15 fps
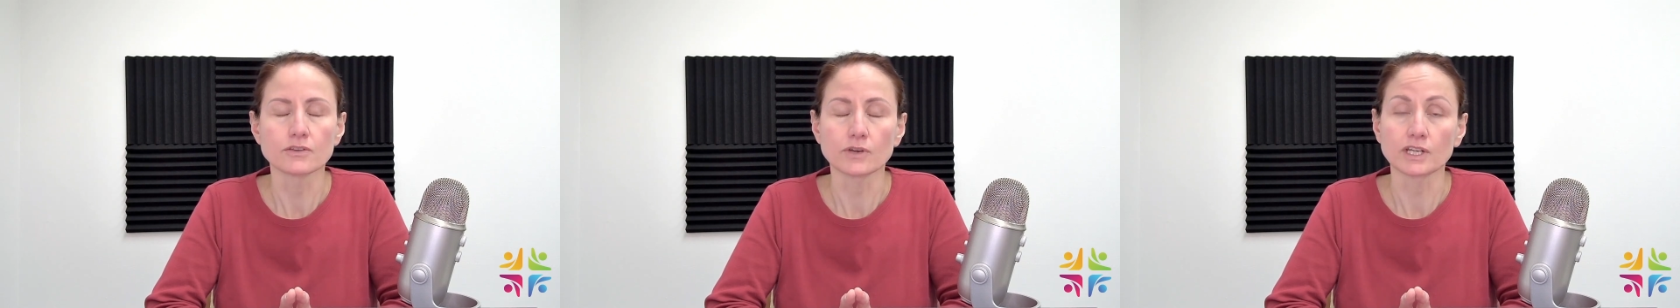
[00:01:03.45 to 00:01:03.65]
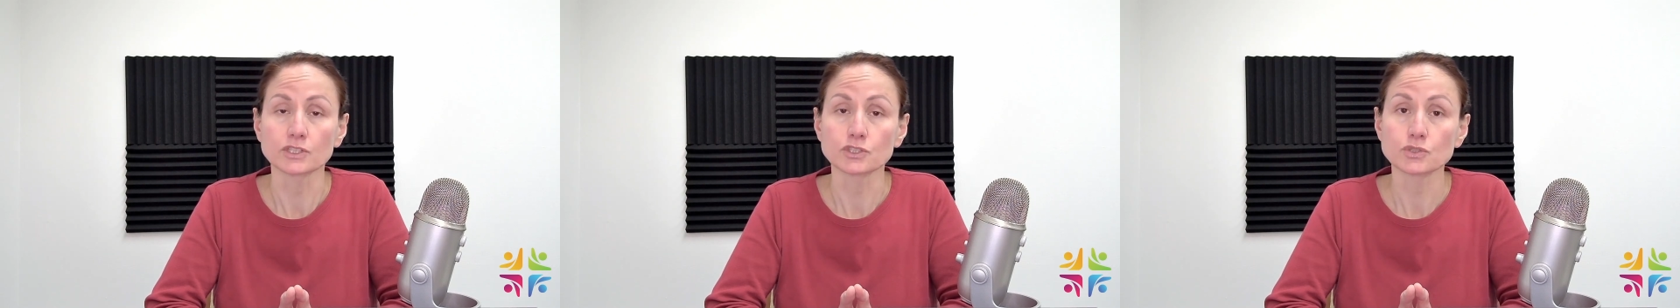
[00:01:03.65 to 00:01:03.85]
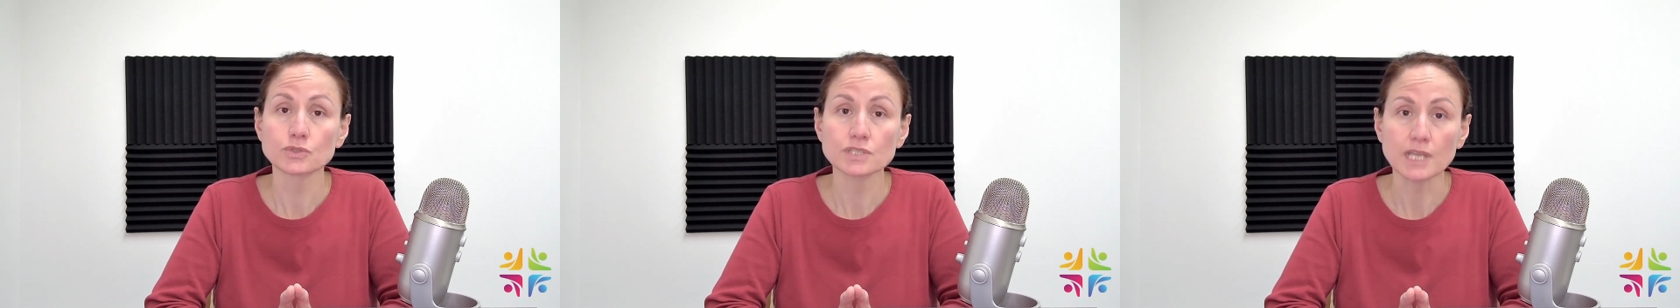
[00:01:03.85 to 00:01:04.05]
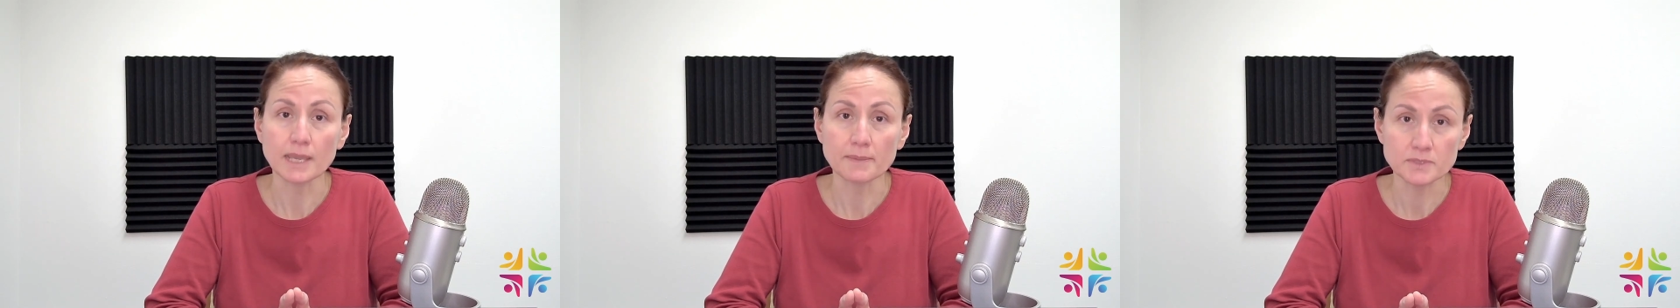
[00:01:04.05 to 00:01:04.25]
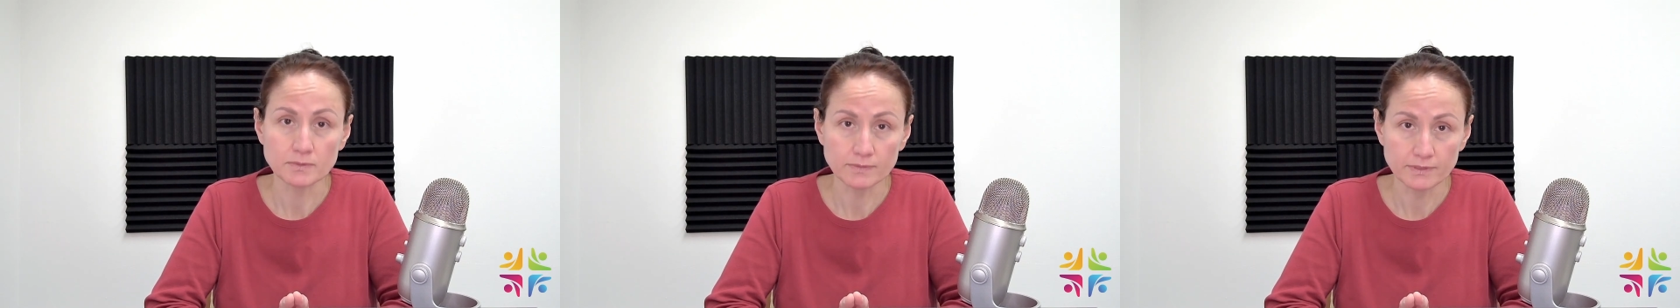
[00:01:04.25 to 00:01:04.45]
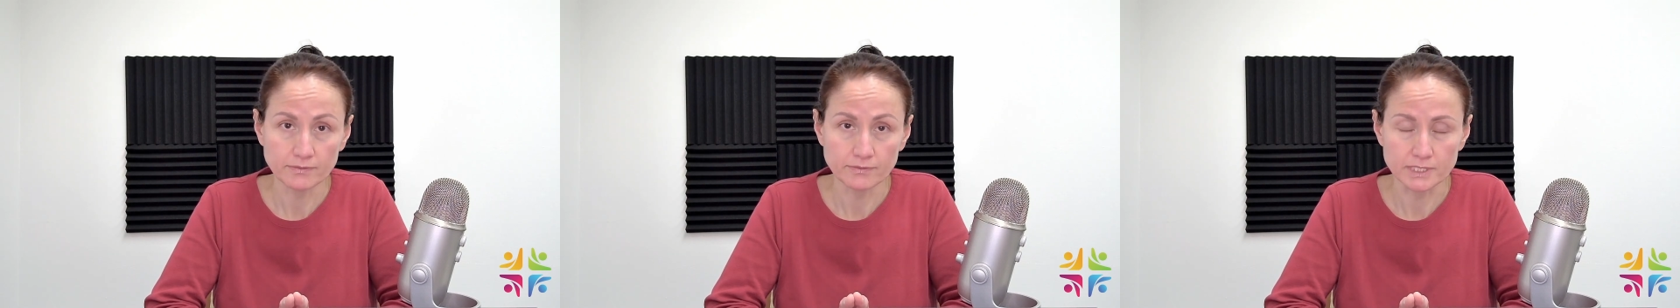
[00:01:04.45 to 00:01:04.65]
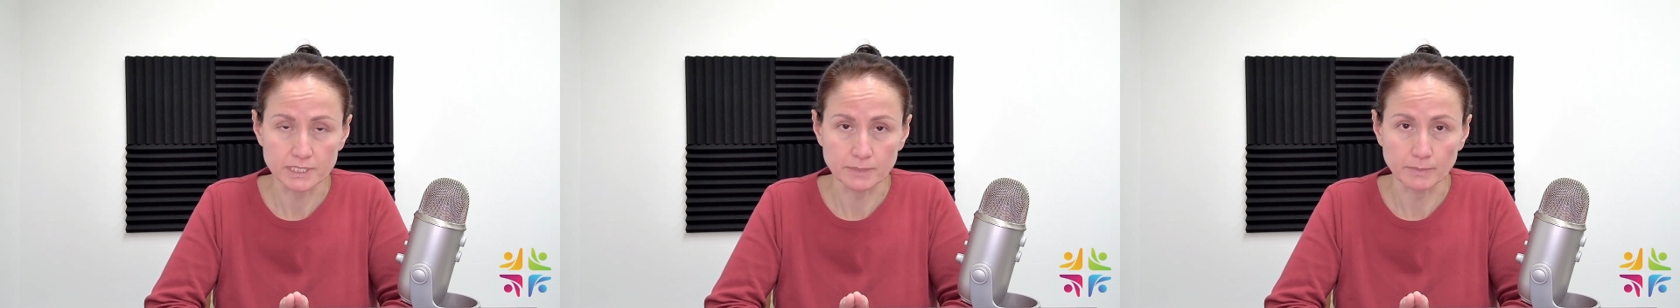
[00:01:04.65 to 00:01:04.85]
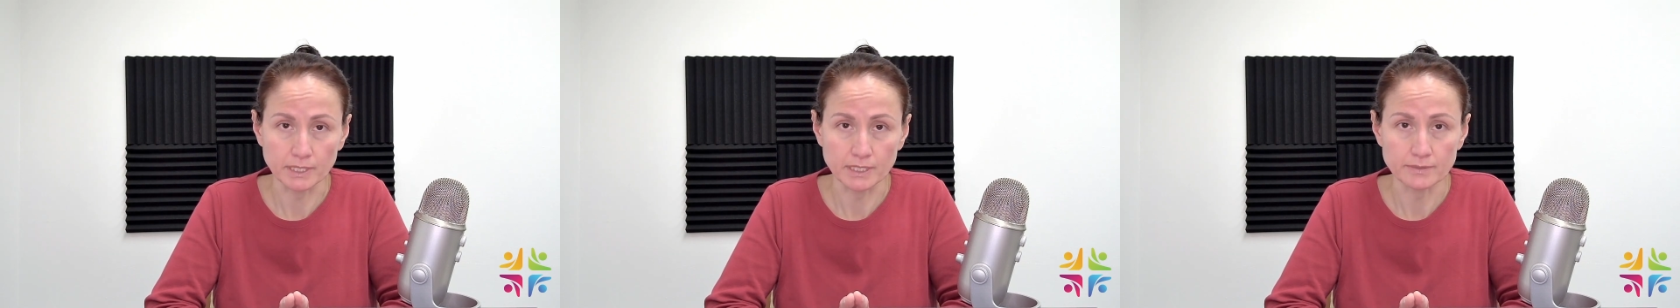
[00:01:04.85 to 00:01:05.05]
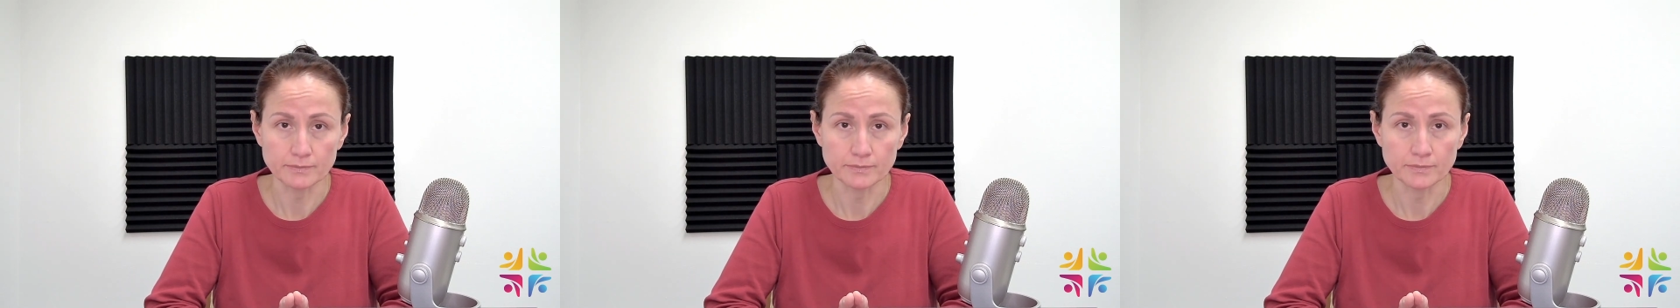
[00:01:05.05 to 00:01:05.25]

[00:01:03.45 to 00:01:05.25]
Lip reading: are two types of lymphedema.